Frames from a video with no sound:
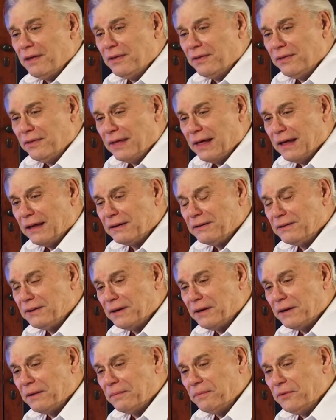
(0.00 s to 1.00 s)
that
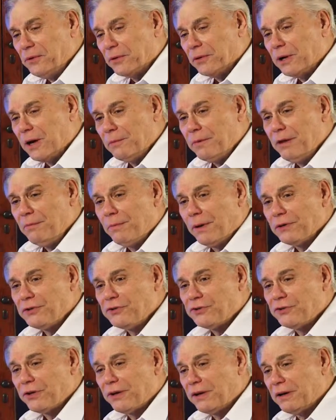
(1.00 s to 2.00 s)
you're coming
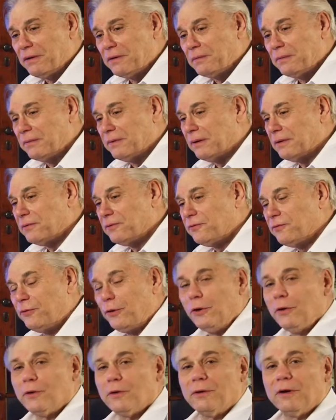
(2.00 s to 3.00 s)
much
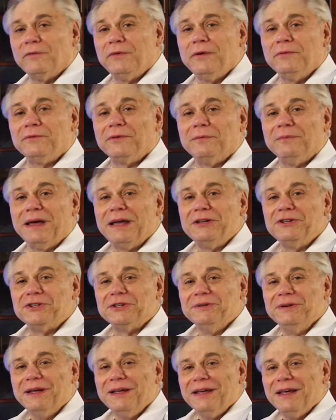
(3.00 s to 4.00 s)
fuller of
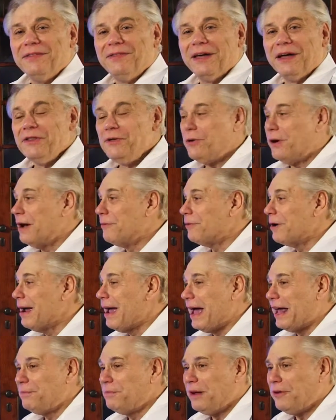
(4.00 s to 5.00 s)
information than you ever
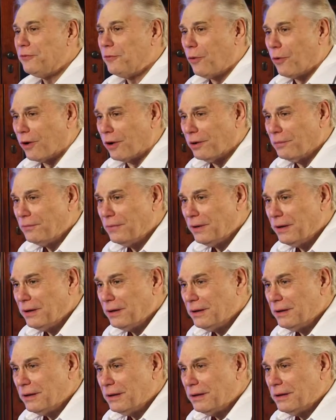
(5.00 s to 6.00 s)
had before.
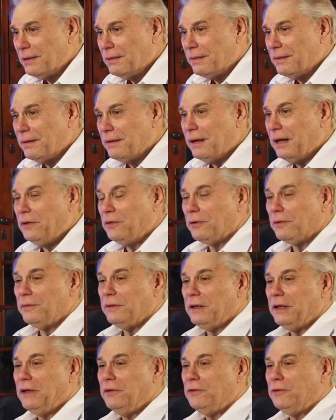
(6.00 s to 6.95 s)
Either